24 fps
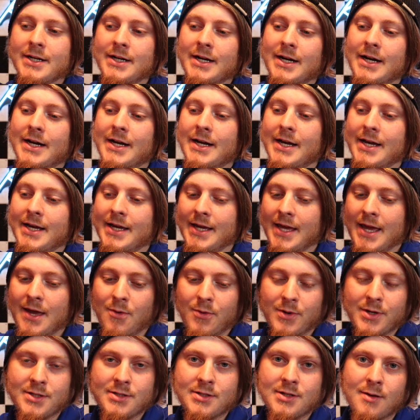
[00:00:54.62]

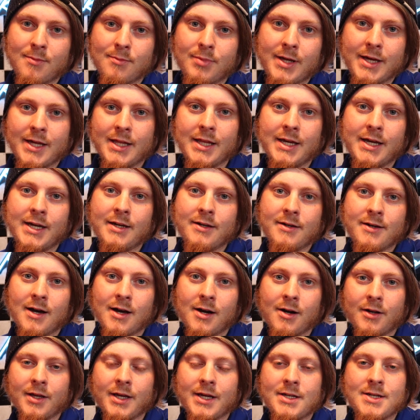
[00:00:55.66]
It was completely,
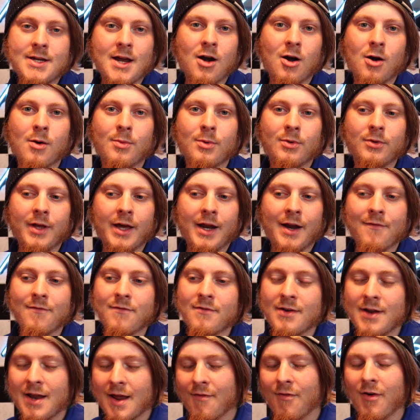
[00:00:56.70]
utterly terrible, and
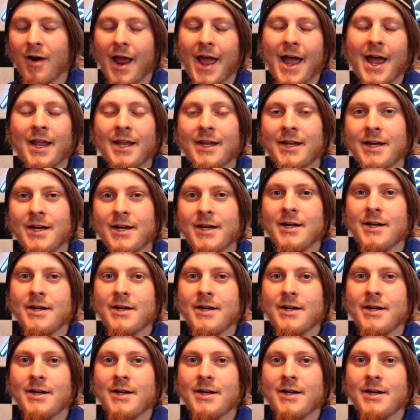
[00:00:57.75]
I've never had